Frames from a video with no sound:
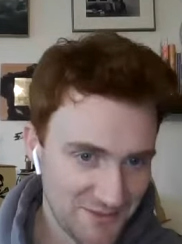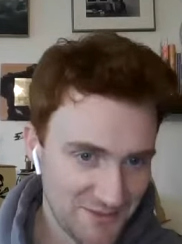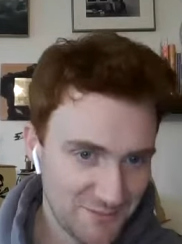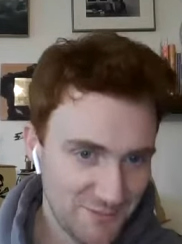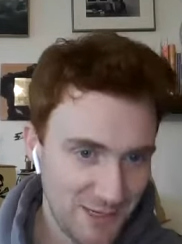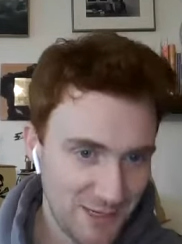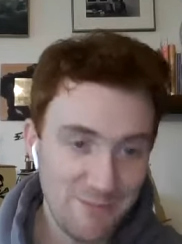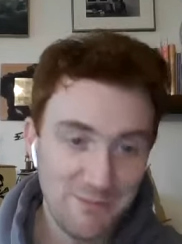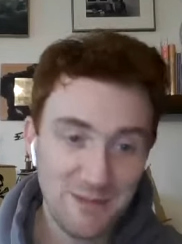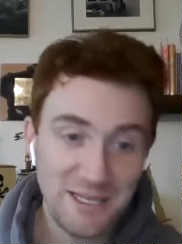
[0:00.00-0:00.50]

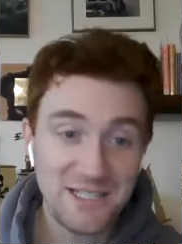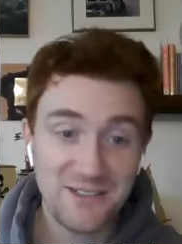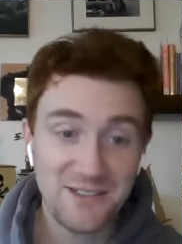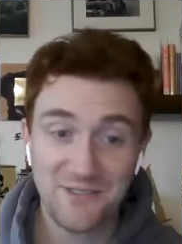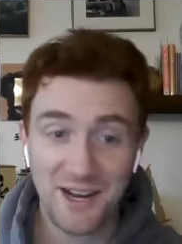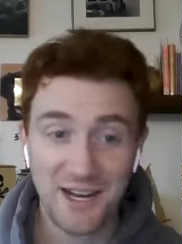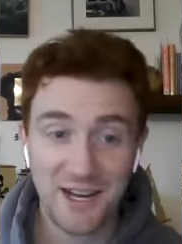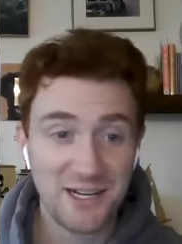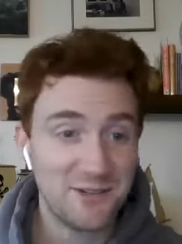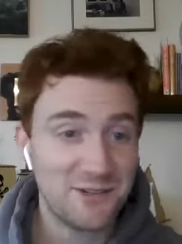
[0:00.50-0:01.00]
maybe
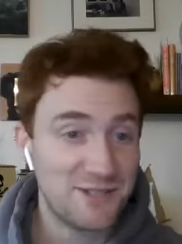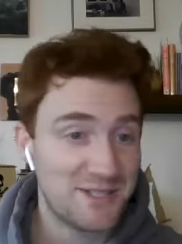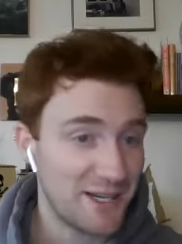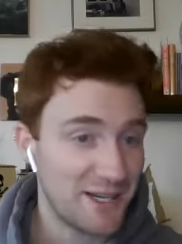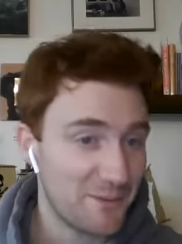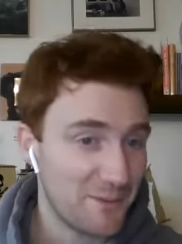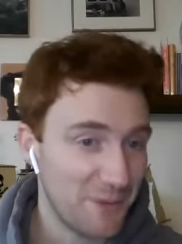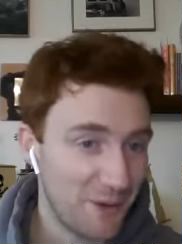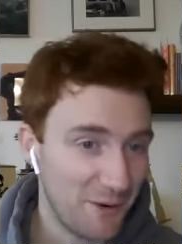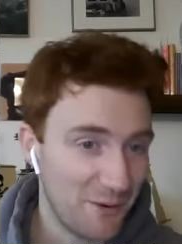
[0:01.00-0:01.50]
Devine
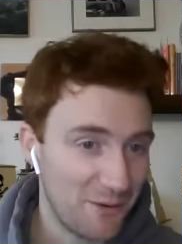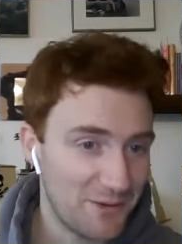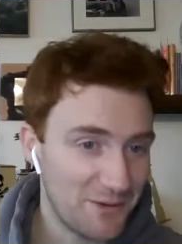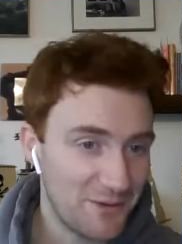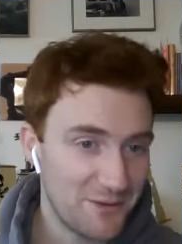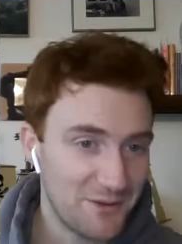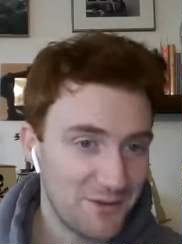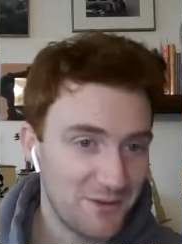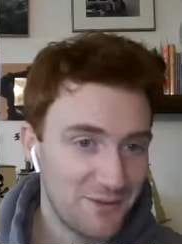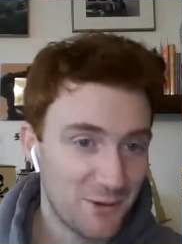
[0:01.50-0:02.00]
Ozigbo
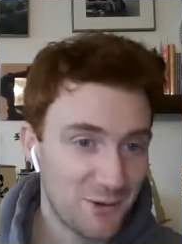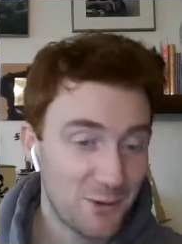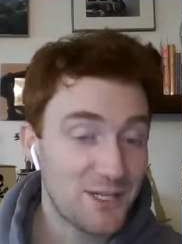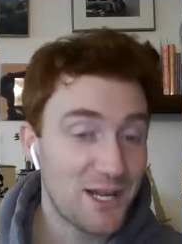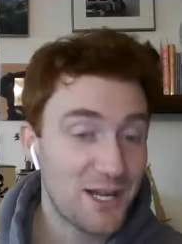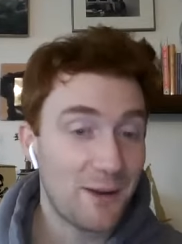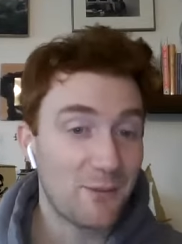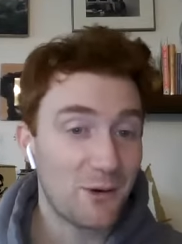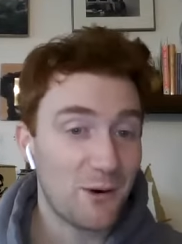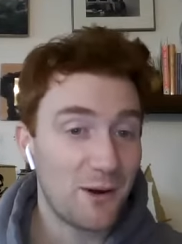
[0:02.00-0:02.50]
or
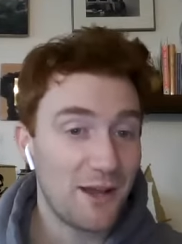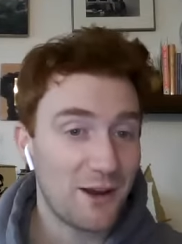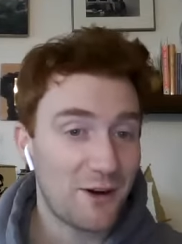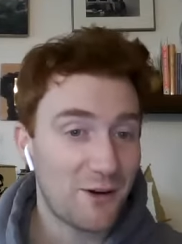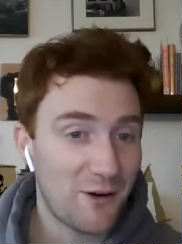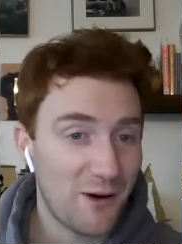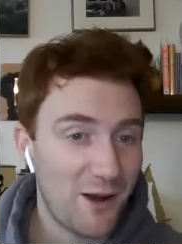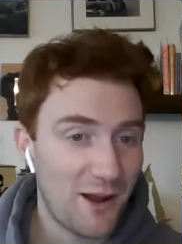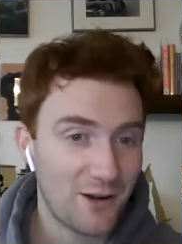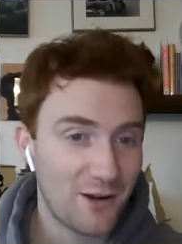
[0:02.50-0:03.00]
Damaria
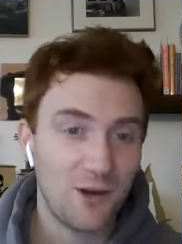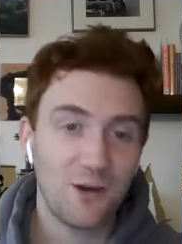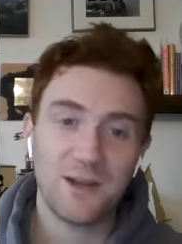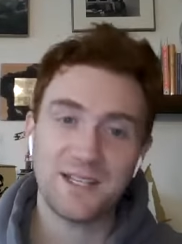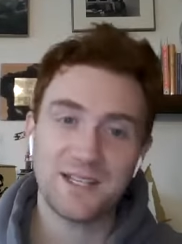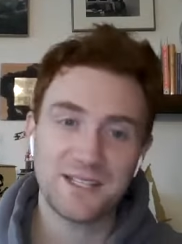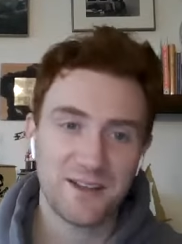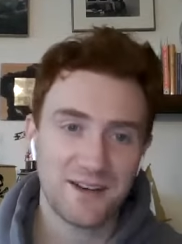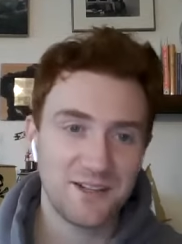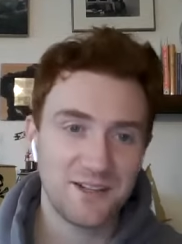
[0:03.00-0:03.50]
Croc. No,
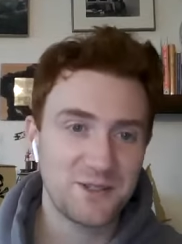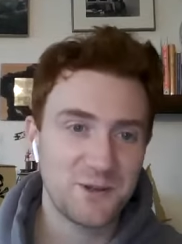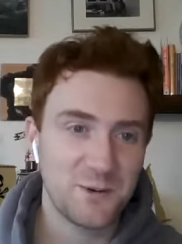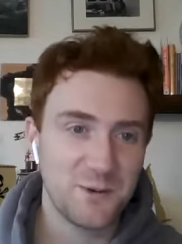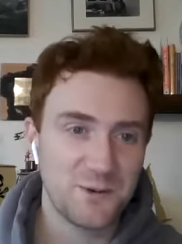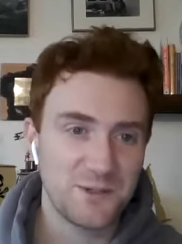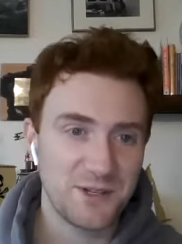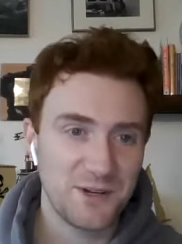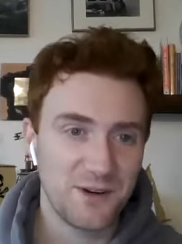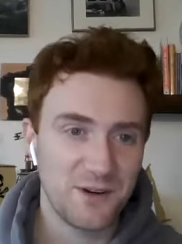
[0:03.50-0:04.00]
he's on
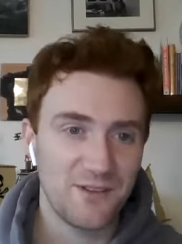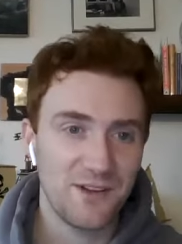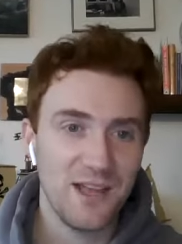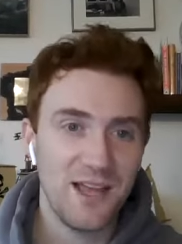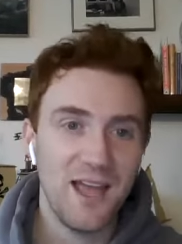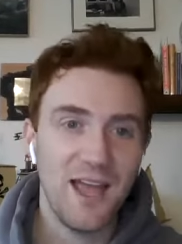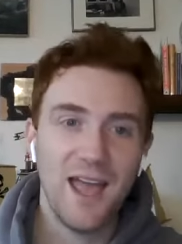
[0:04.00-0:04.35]
injured reserve.